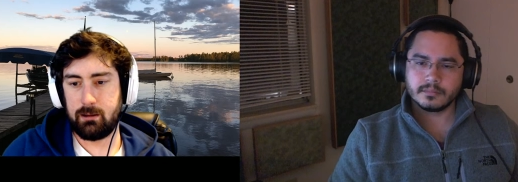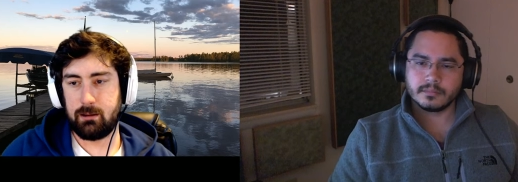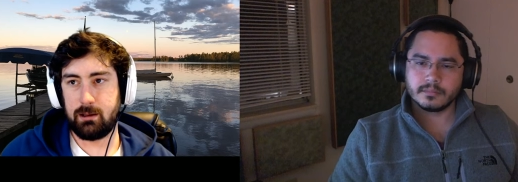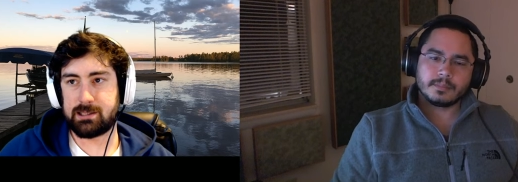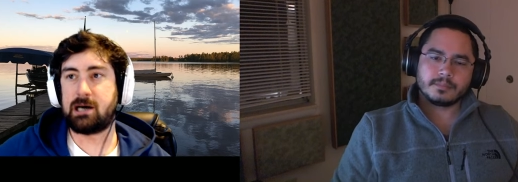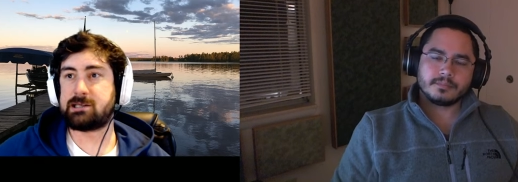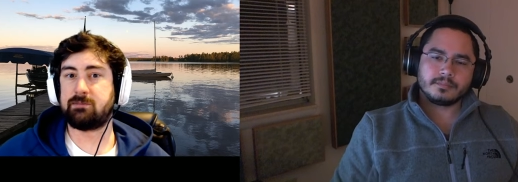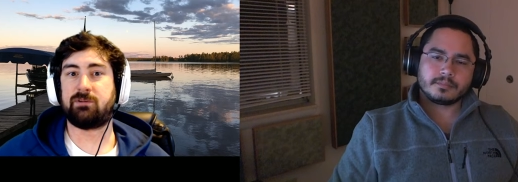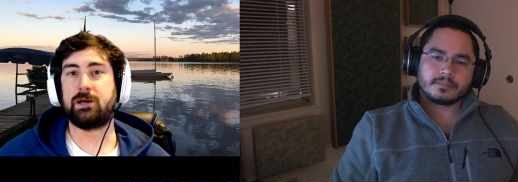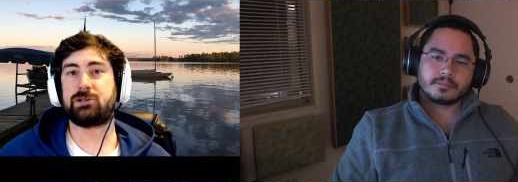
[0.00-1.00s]
Speaker 1: It's awesome
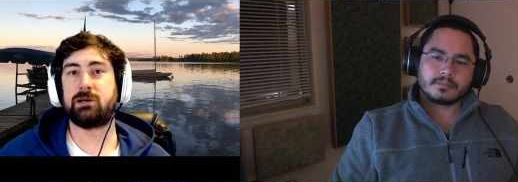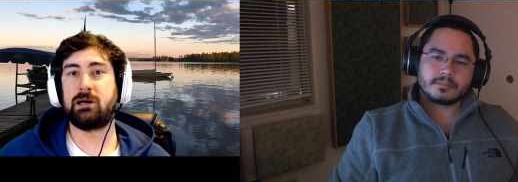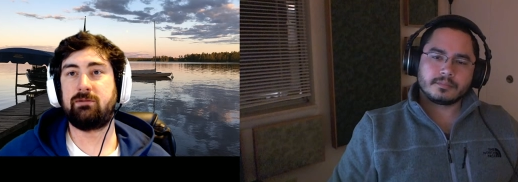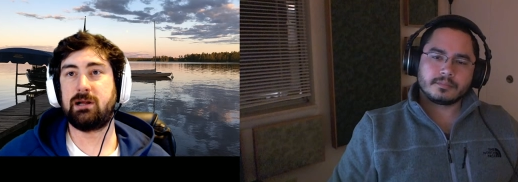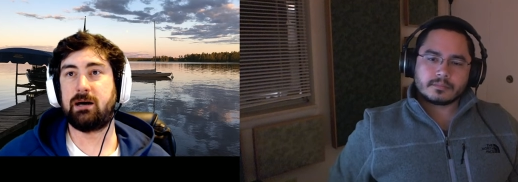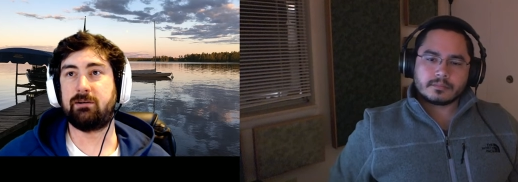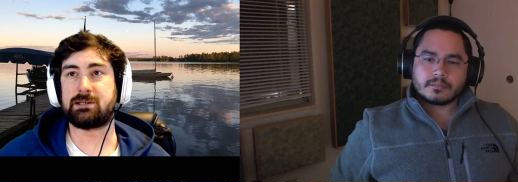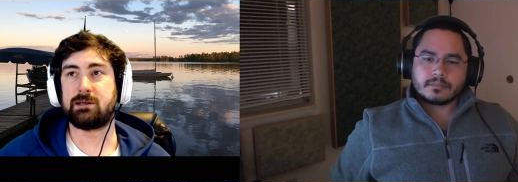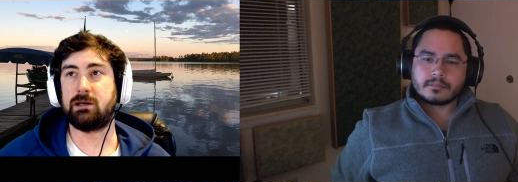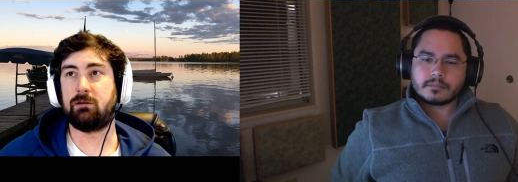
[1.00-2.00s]
for entry level,
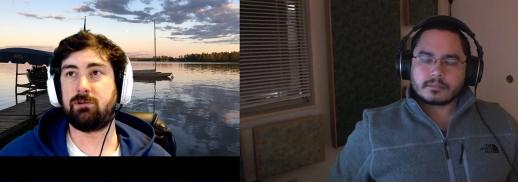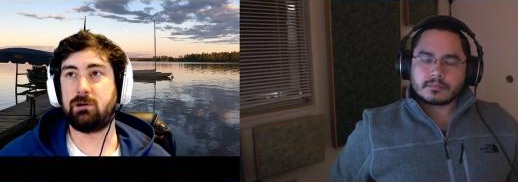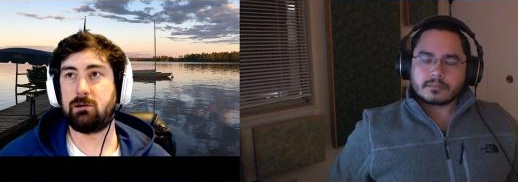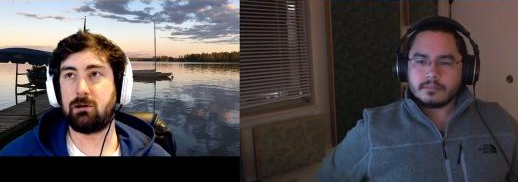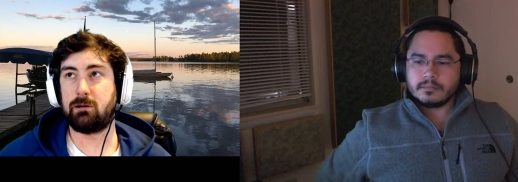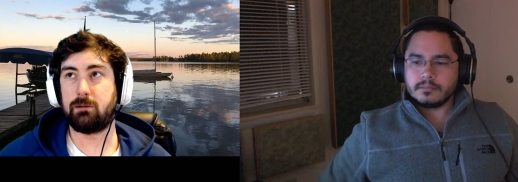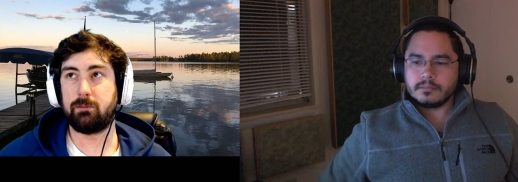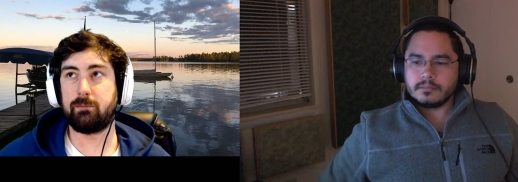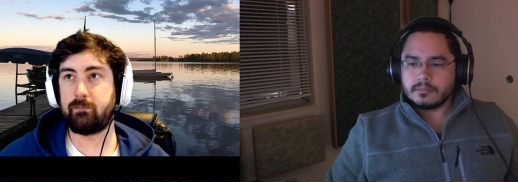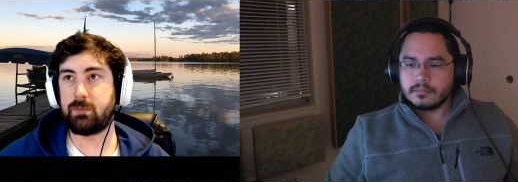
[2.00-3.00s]
obviously. If you're
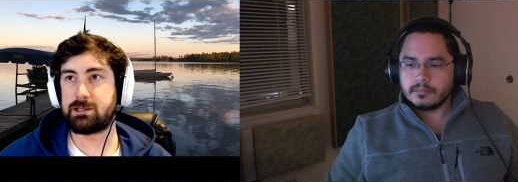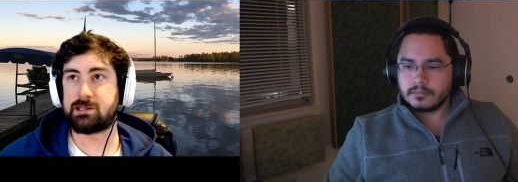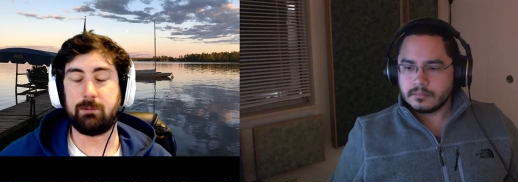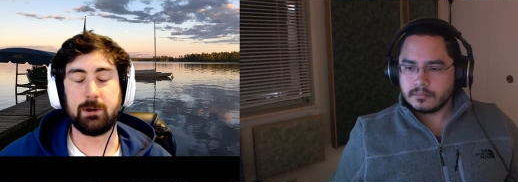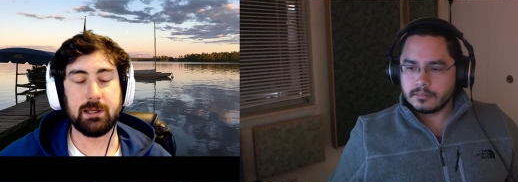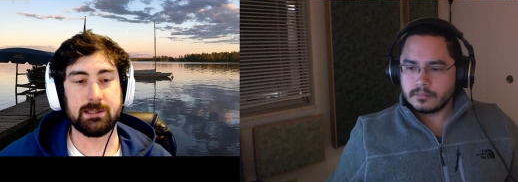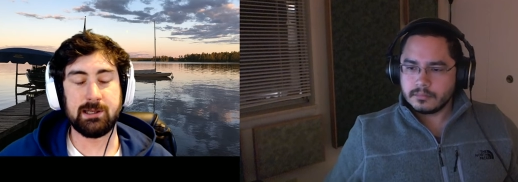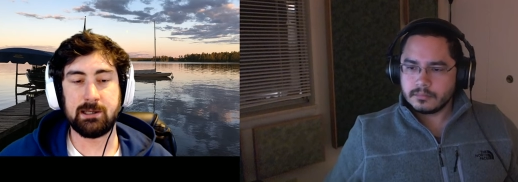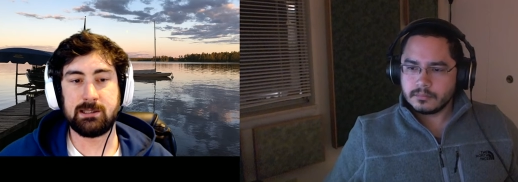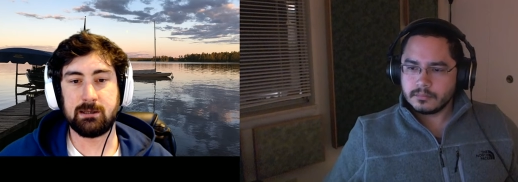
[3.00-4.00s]
someone that's
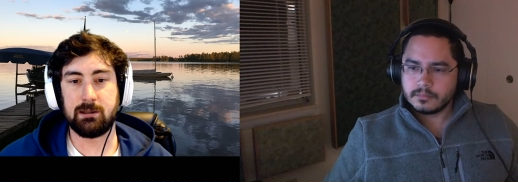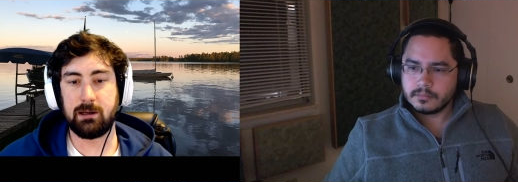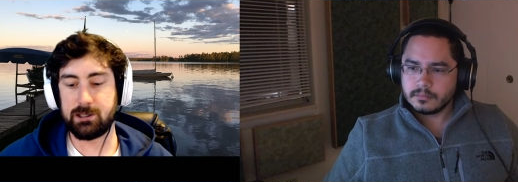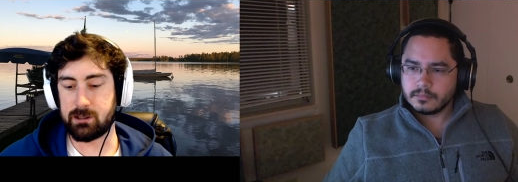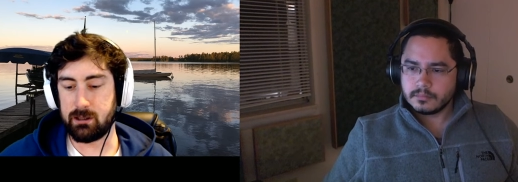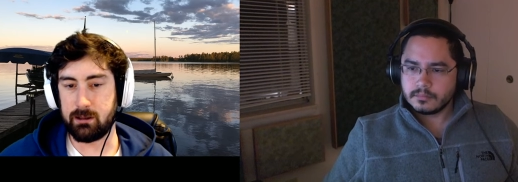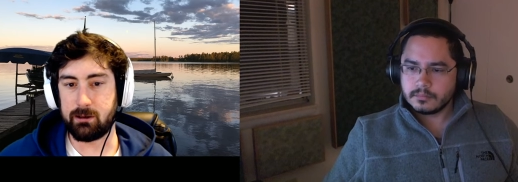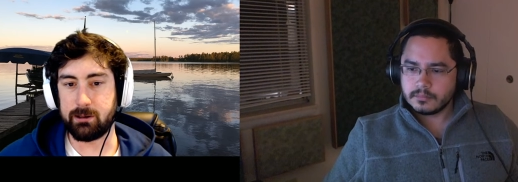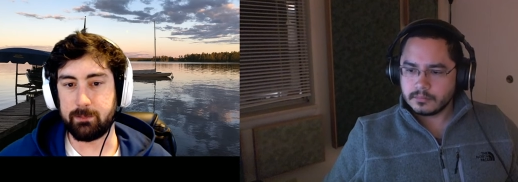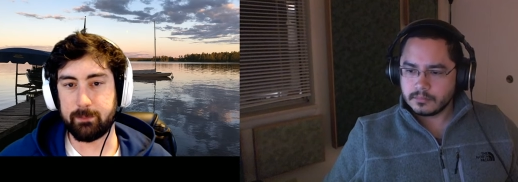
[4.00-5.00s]
not technologically
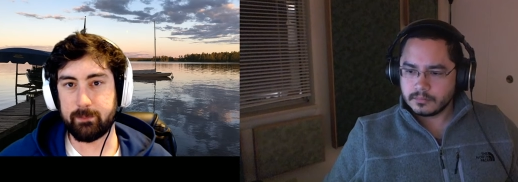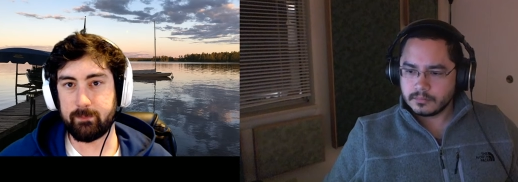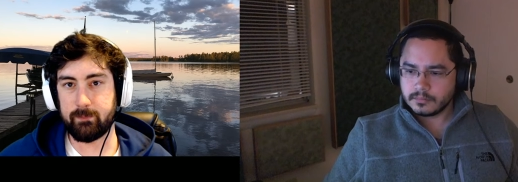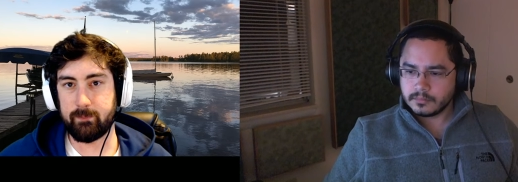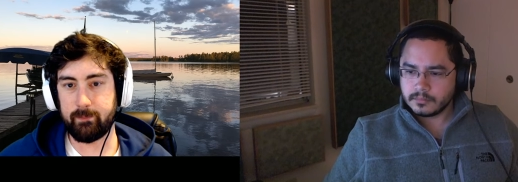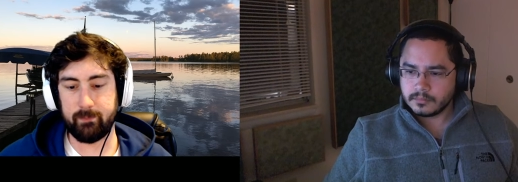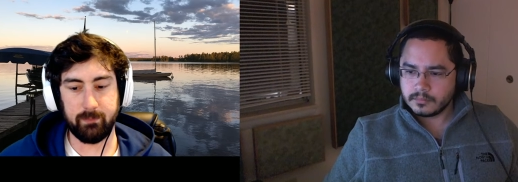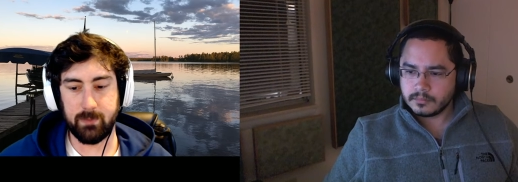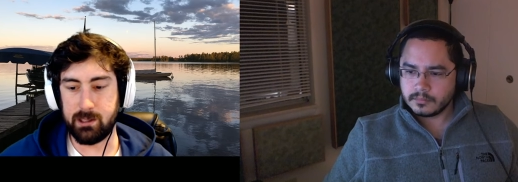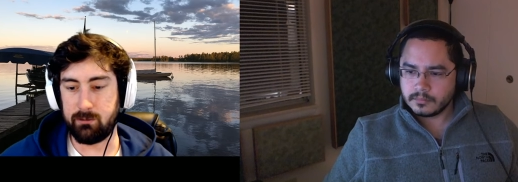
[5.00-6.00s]
literate,
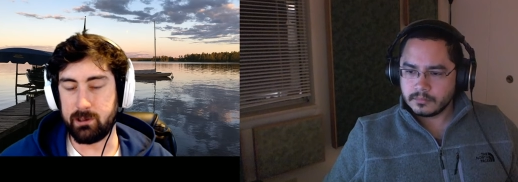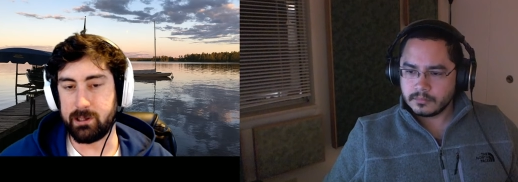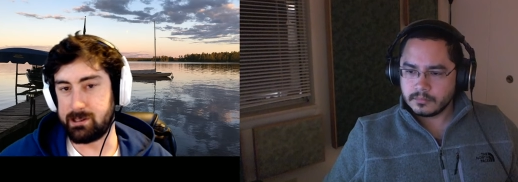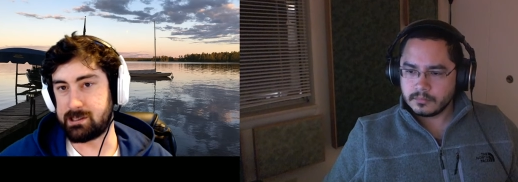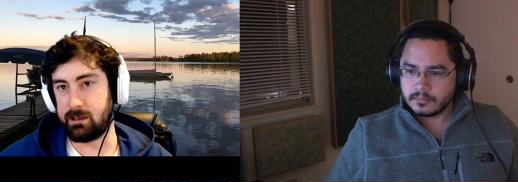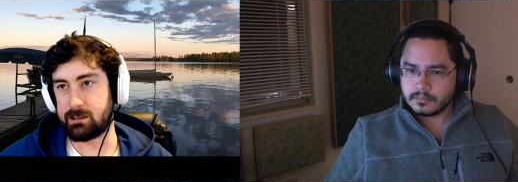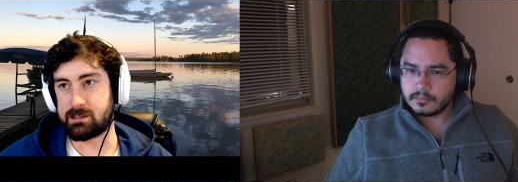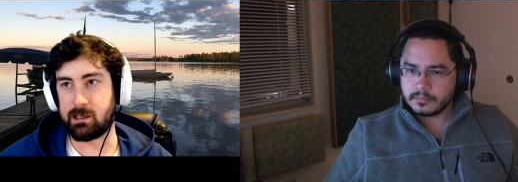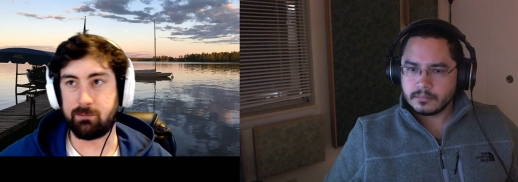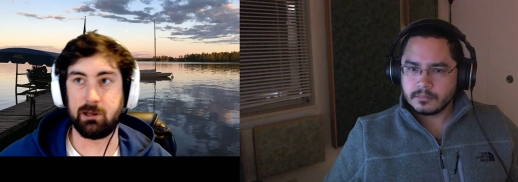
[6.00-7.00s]
really easy to get set
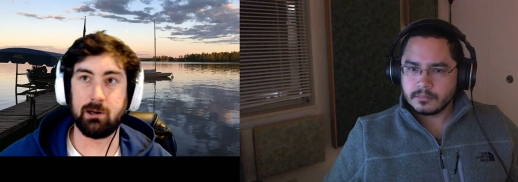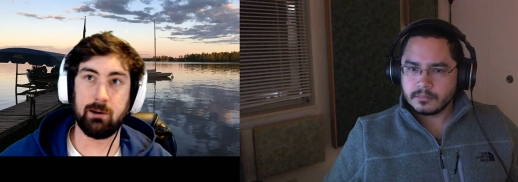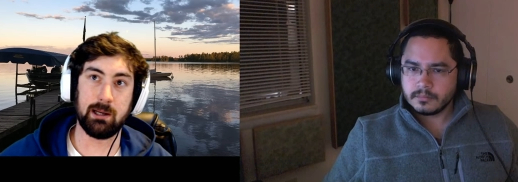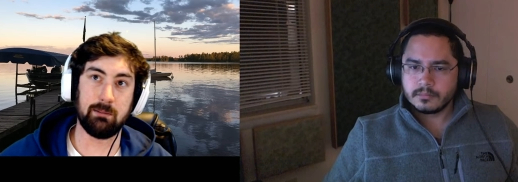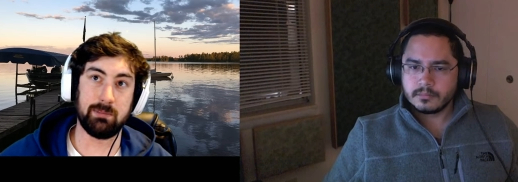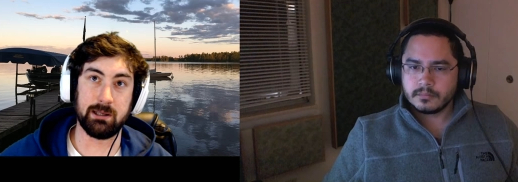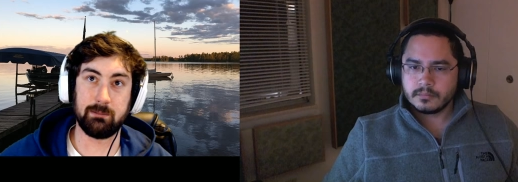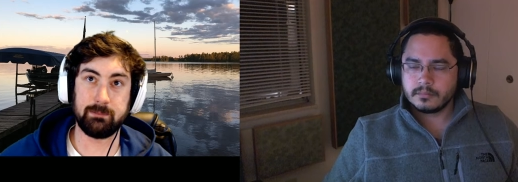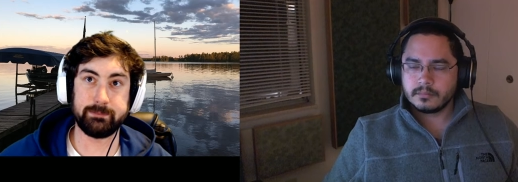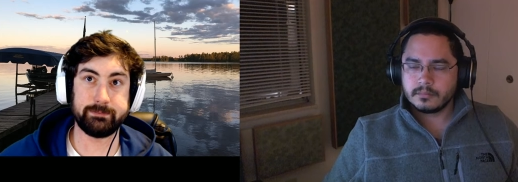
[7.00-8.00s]
up and going. But
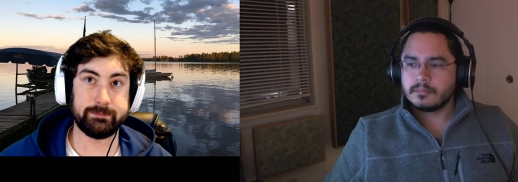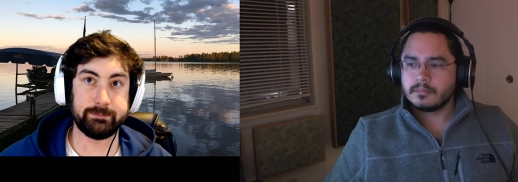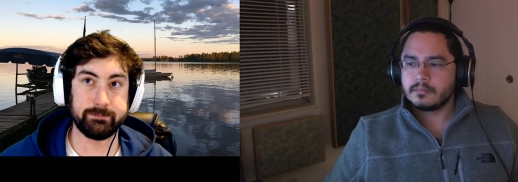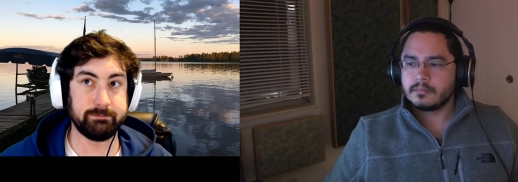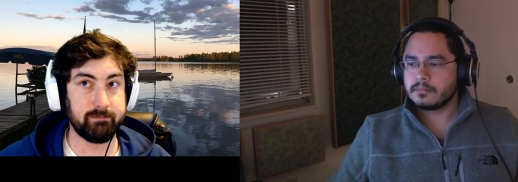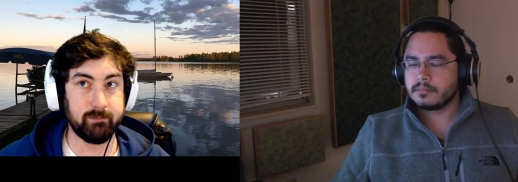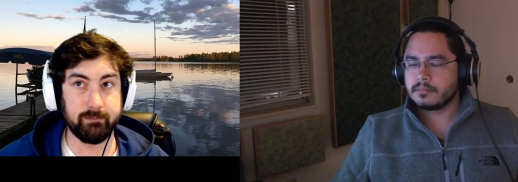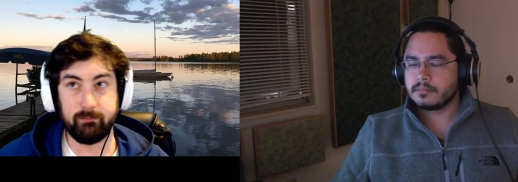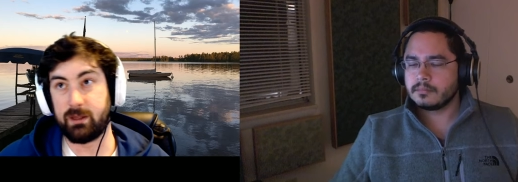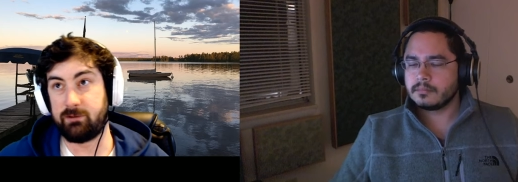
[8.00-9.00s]

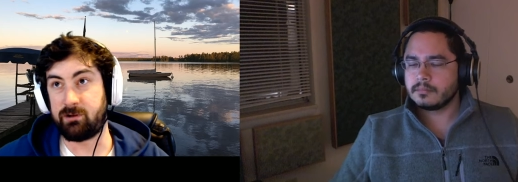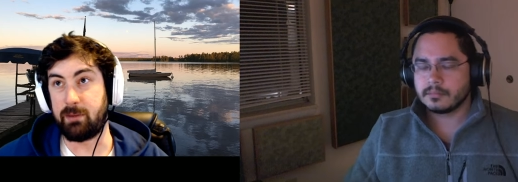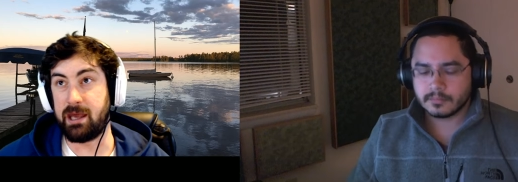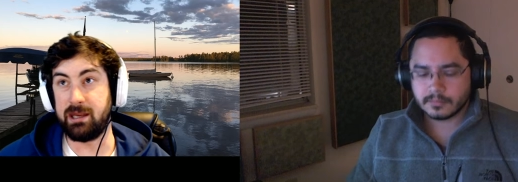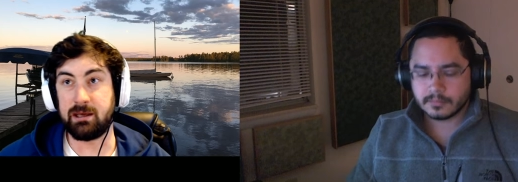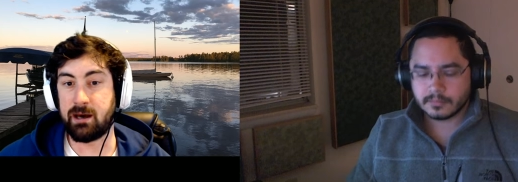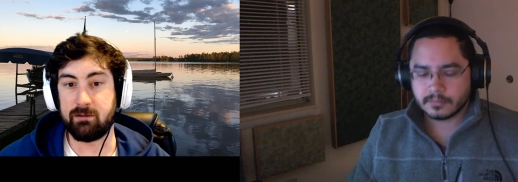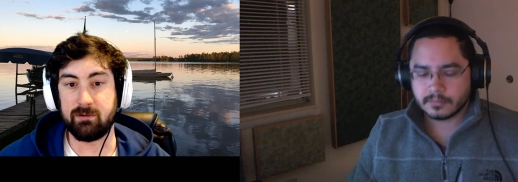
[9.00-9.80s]
from any kind of